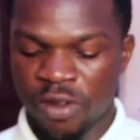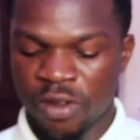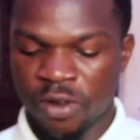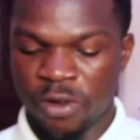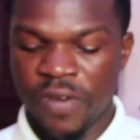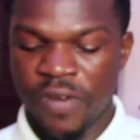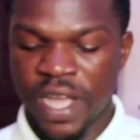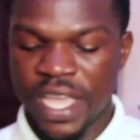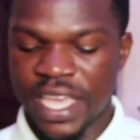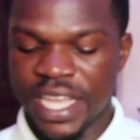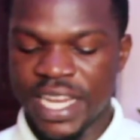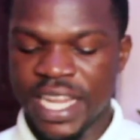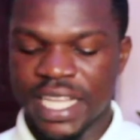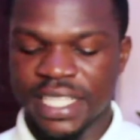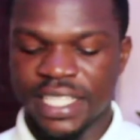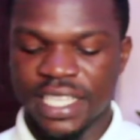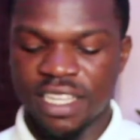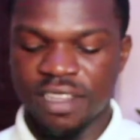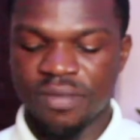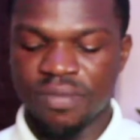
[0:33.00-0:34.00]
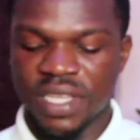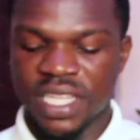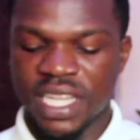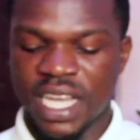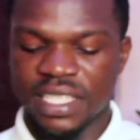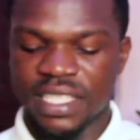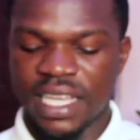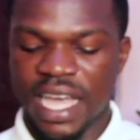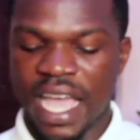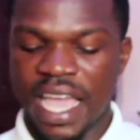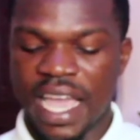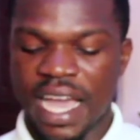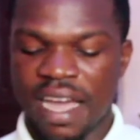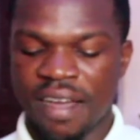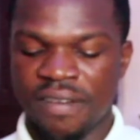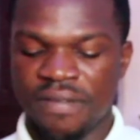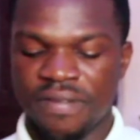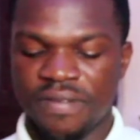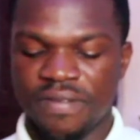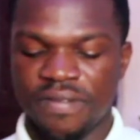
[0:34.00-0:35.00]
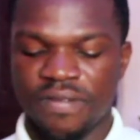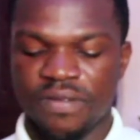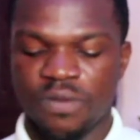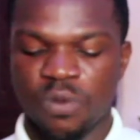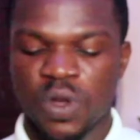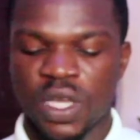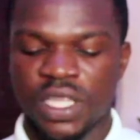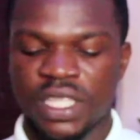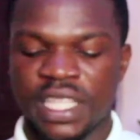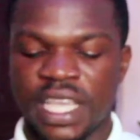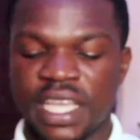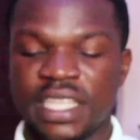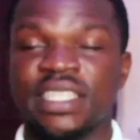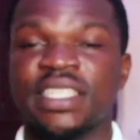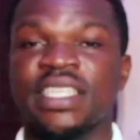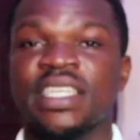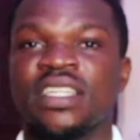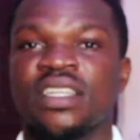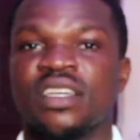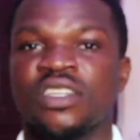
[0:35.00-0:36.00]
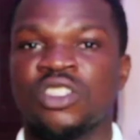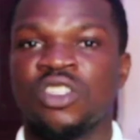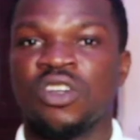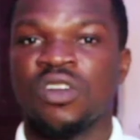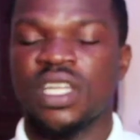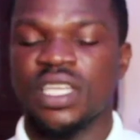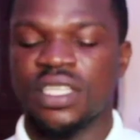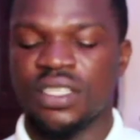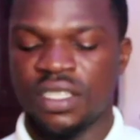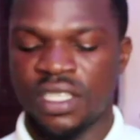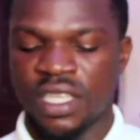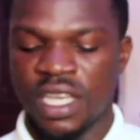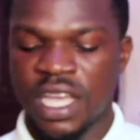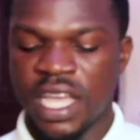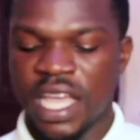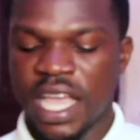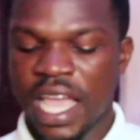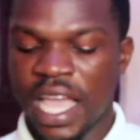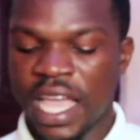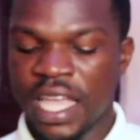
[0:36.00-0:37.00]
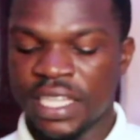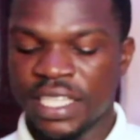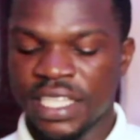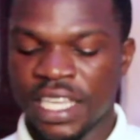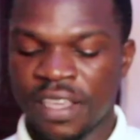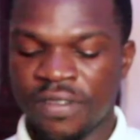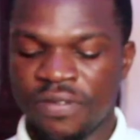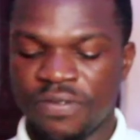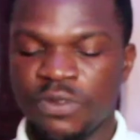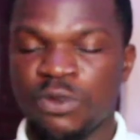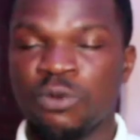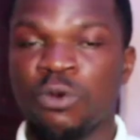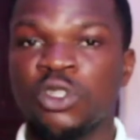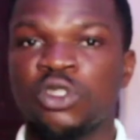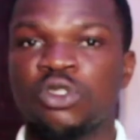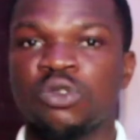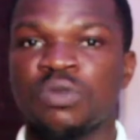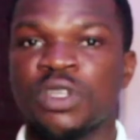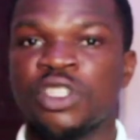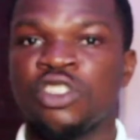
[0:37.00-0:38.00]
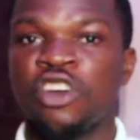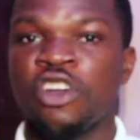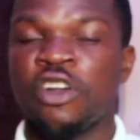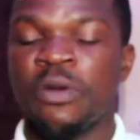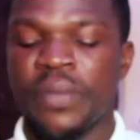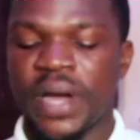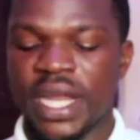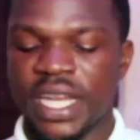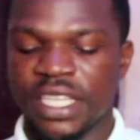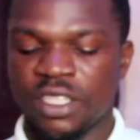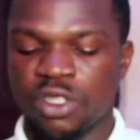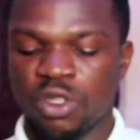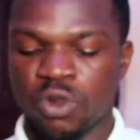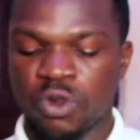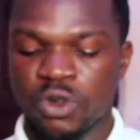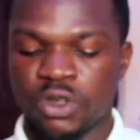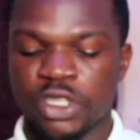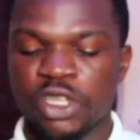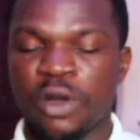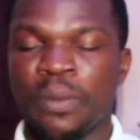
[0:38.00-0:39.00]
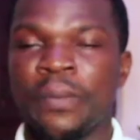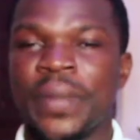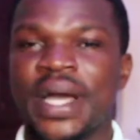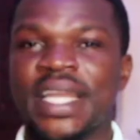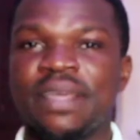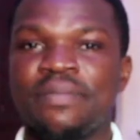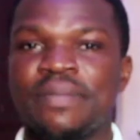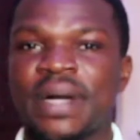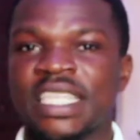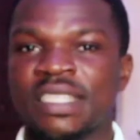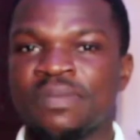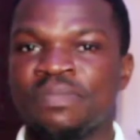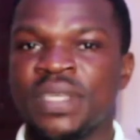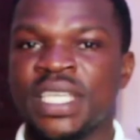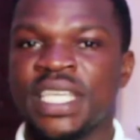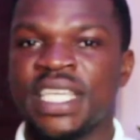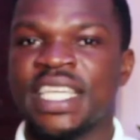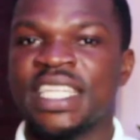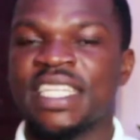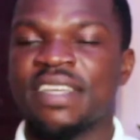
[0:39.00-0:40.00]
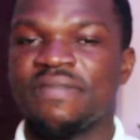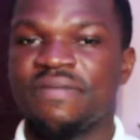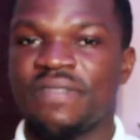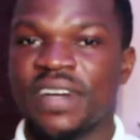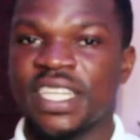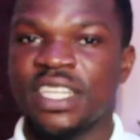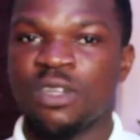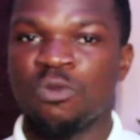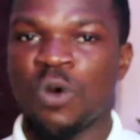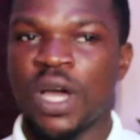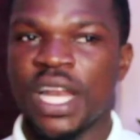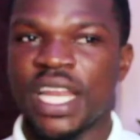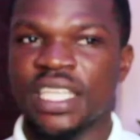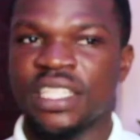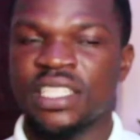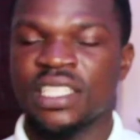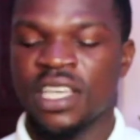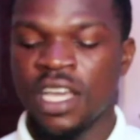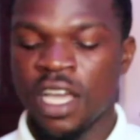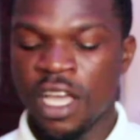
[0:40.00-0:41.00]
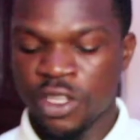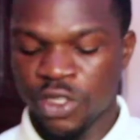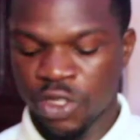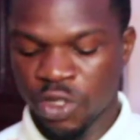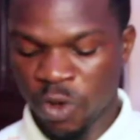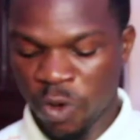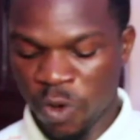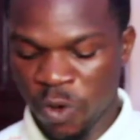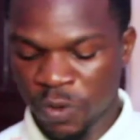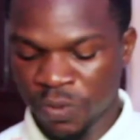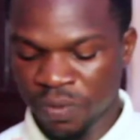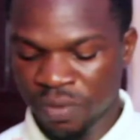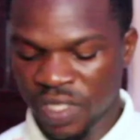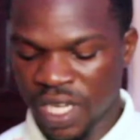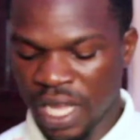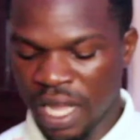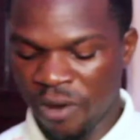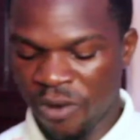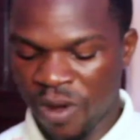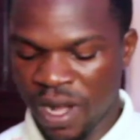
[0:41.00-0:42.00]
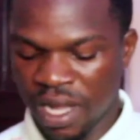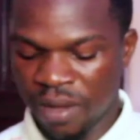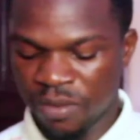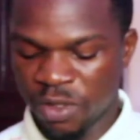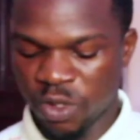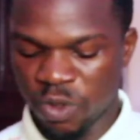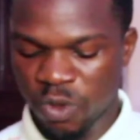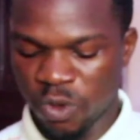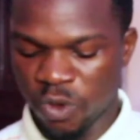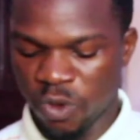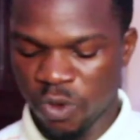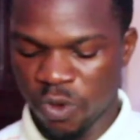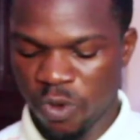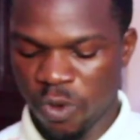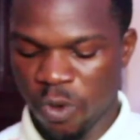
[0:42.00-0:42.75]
over here, they are telling me that I have $13. And if you want to withdraw your money too, your money must be in the funding wallet. So I'll come to